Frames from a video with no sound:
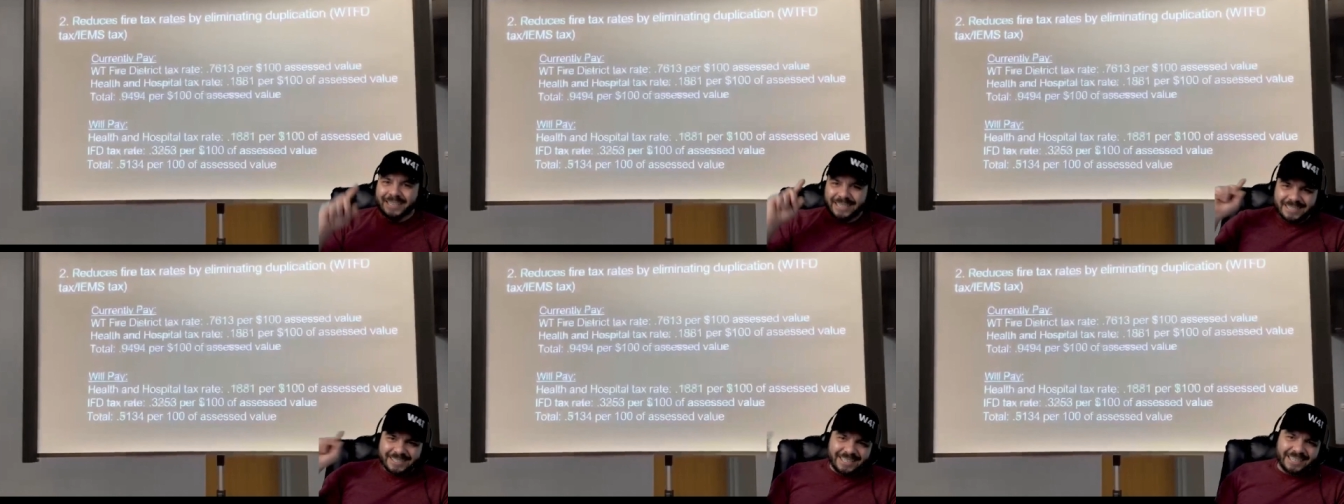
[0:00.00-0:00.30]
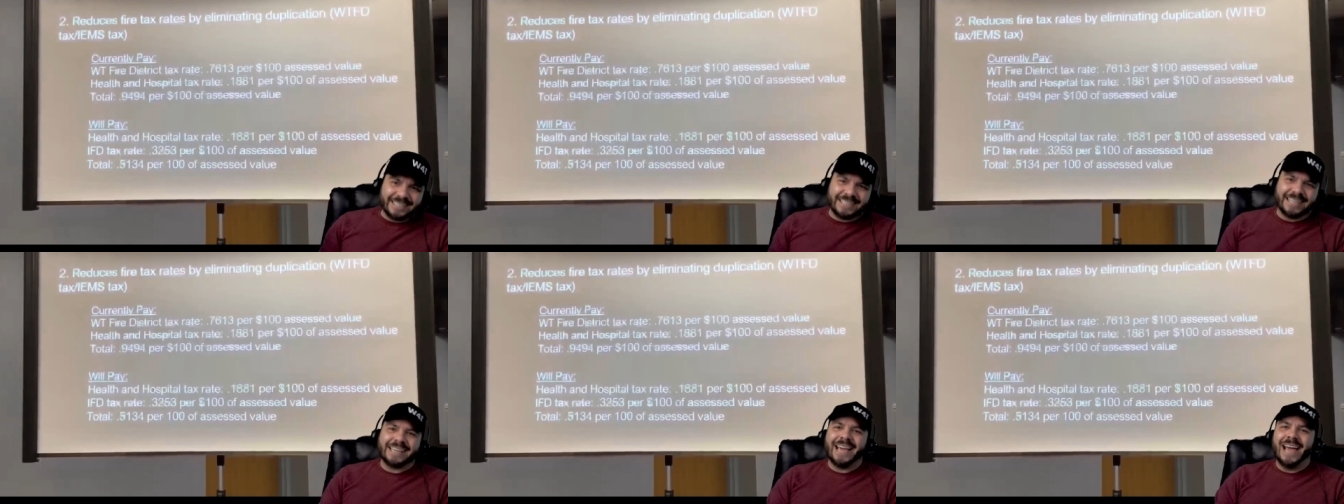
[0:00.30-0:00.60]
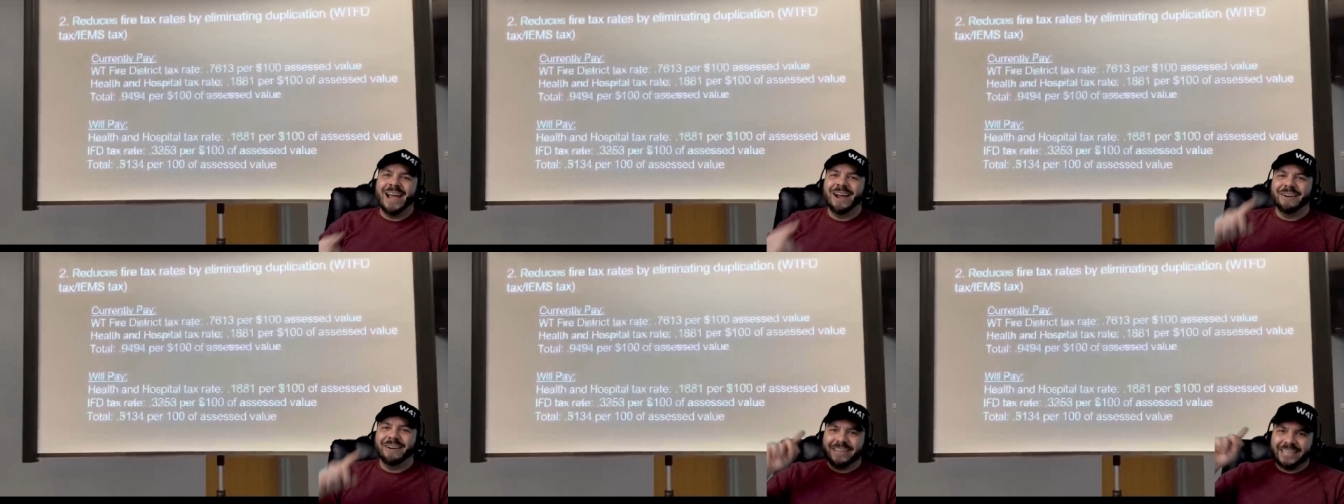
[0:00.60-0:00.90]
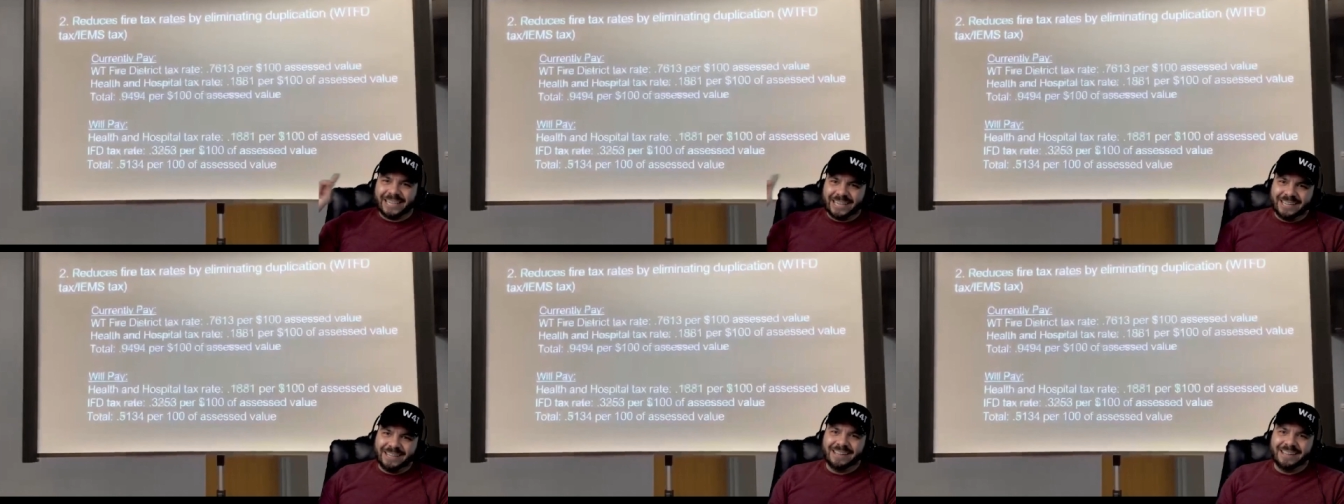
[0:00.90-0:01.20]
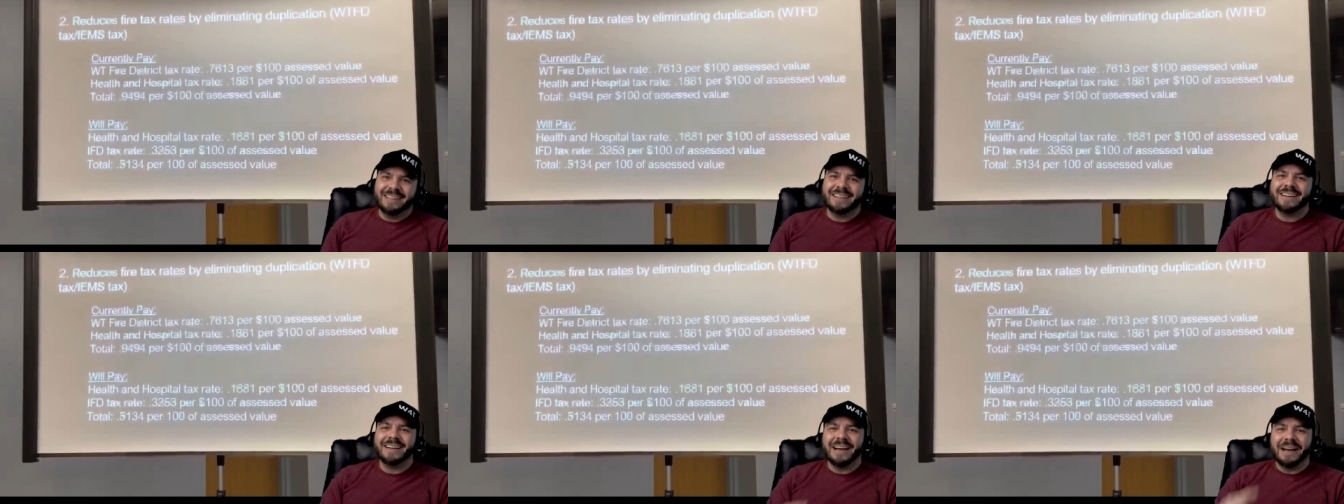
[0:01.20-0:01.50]
Just a
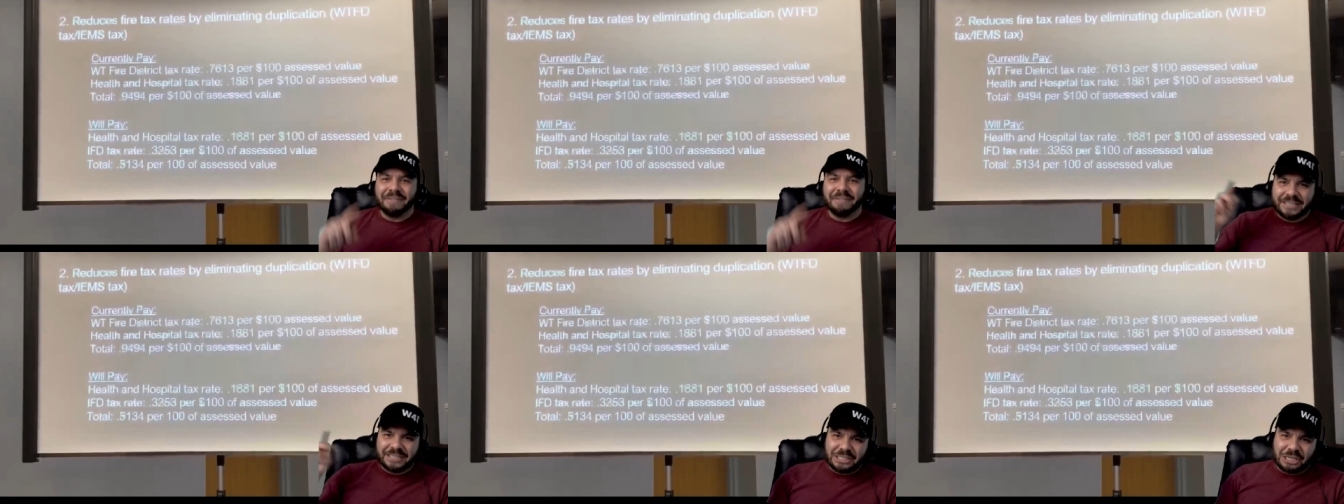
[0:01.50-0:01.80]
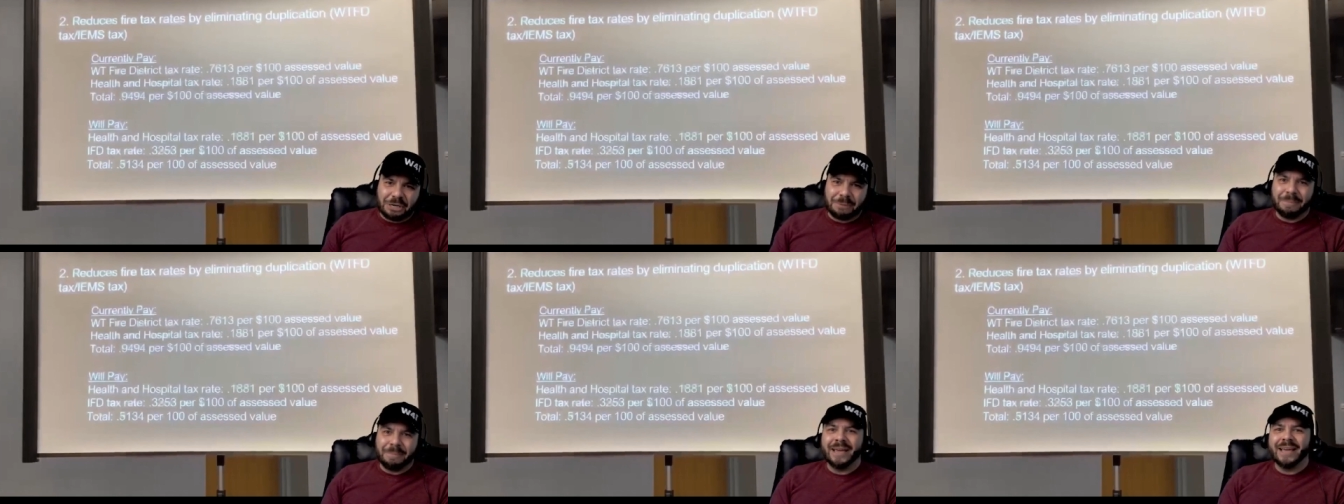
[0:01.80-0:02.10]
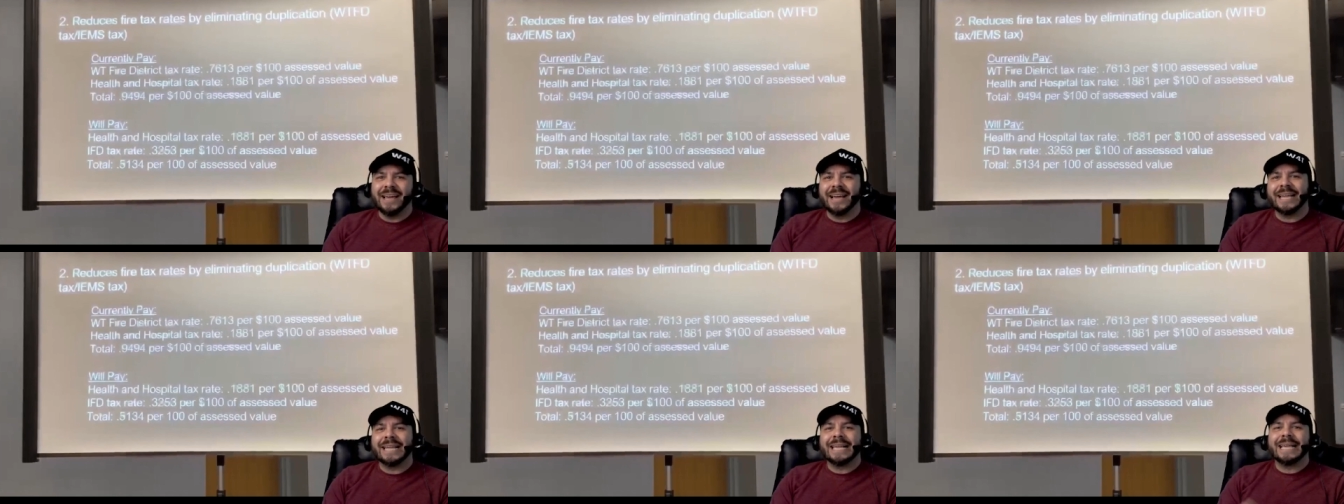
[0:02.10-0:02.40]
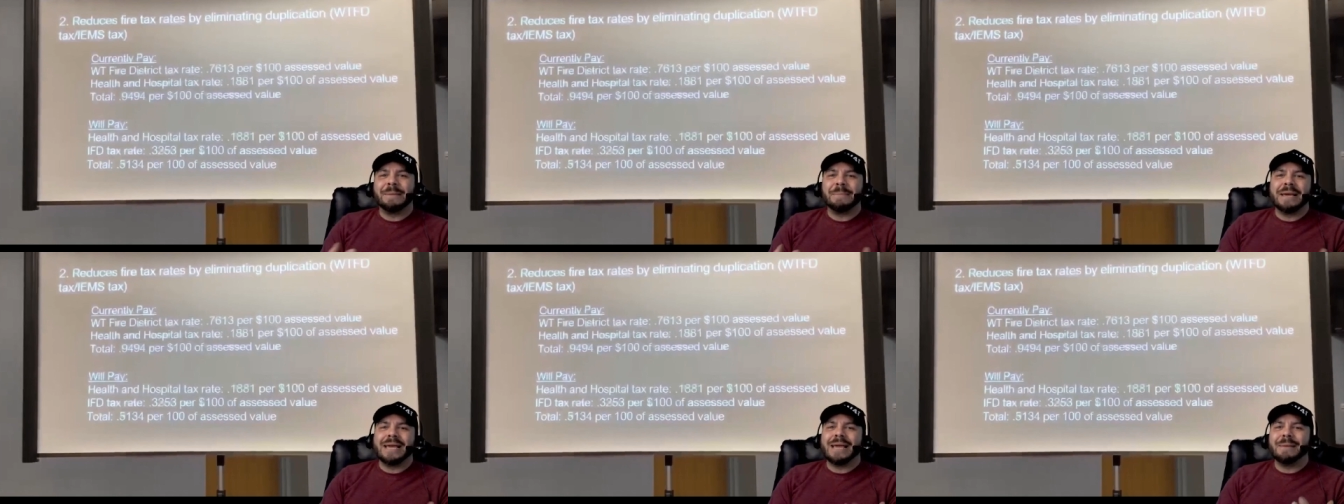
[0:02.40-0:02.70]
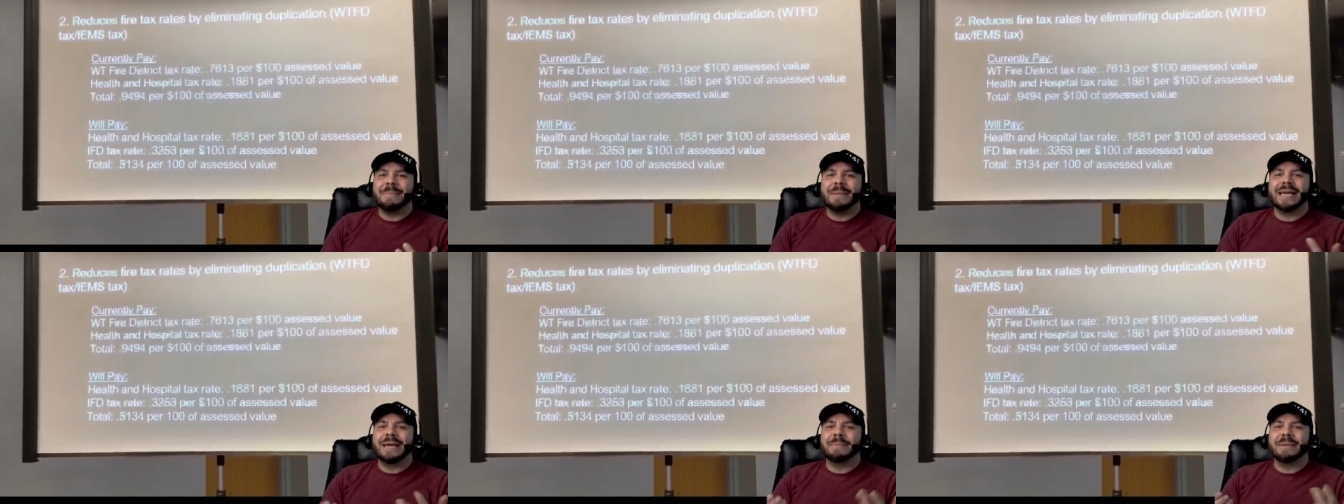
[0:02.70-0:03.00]
carousel of stuck pigs. Gimme,
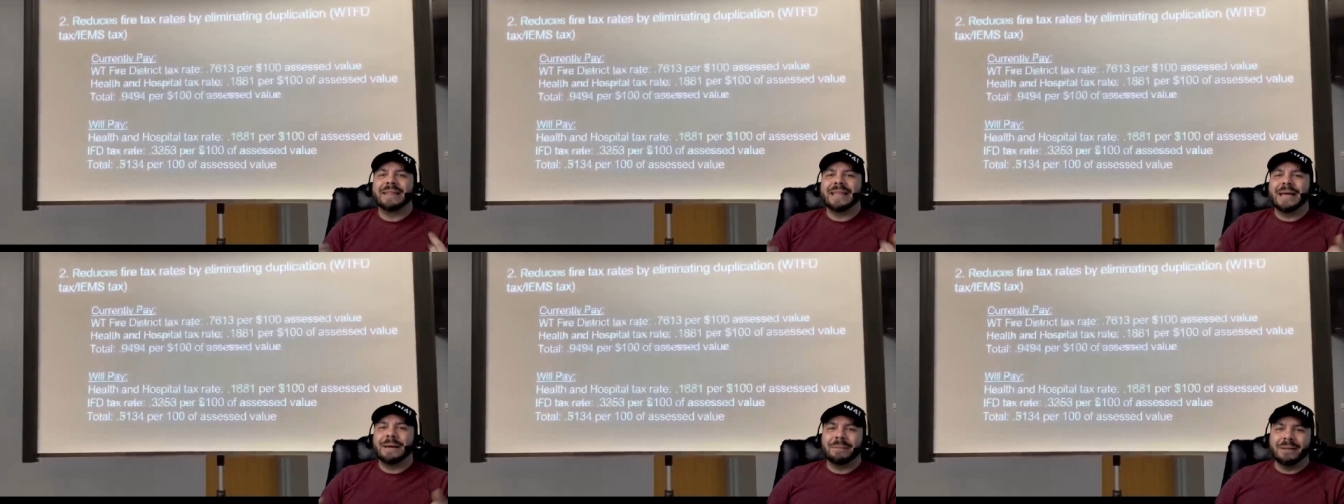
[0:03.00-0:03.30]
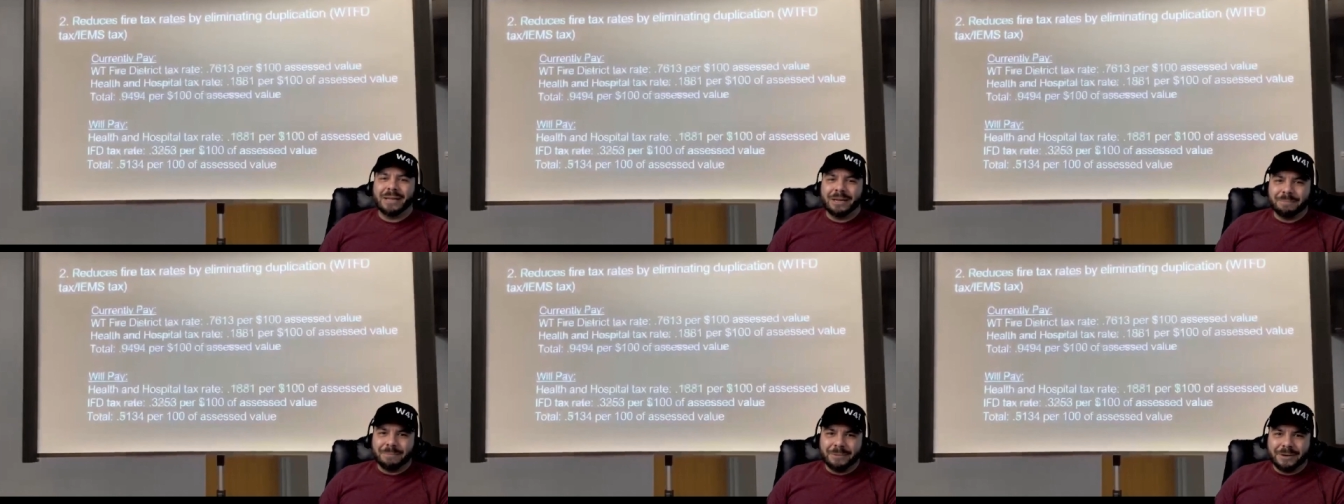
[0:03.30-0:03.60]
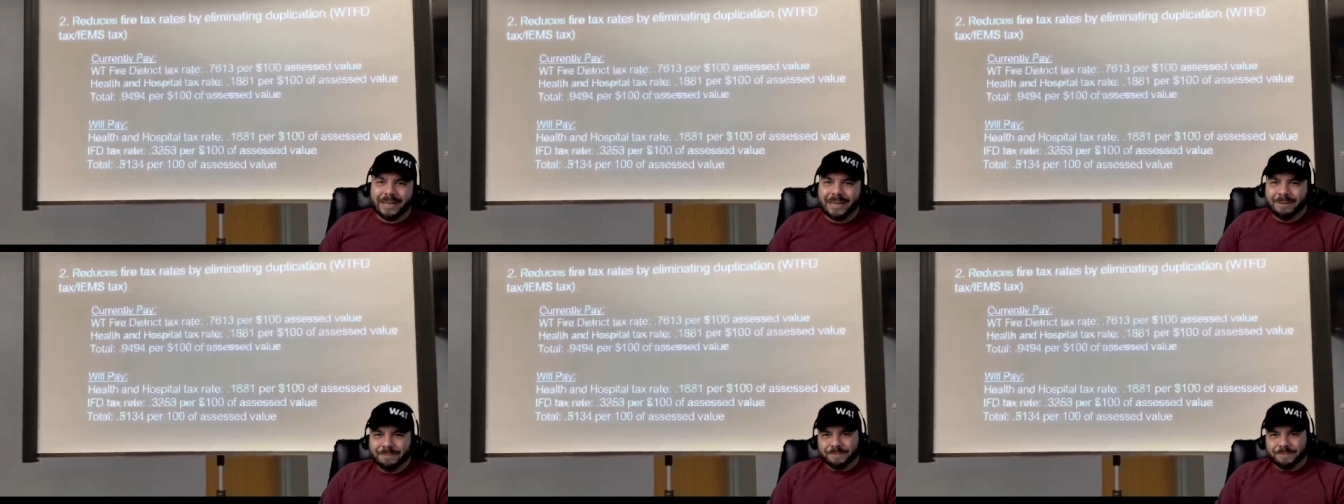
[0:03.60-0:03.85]
gimme, gimme that blood money.